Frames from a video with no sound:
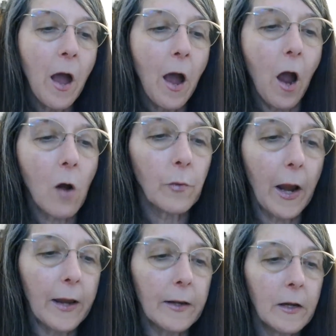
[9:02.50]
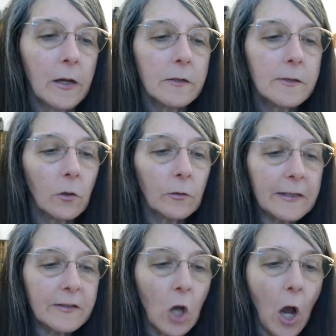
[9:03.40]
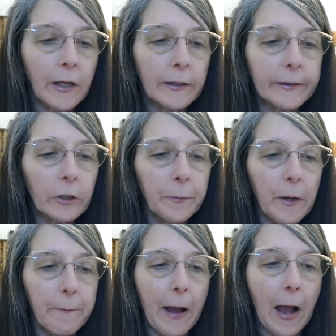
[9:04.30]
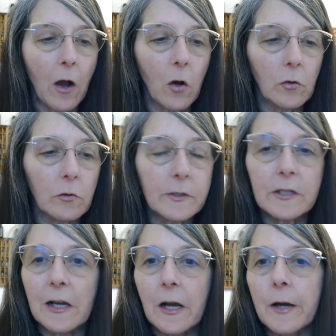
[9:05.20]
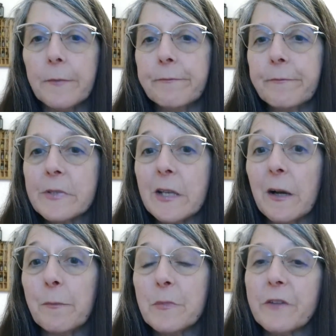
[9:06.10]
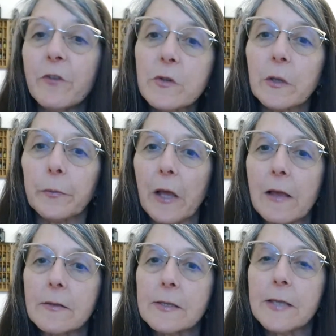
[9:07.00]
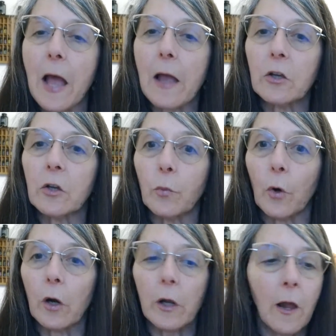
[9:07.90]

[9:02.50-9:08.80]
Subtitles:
All right. So, let's talk a little bit about some diffuser blends that could work.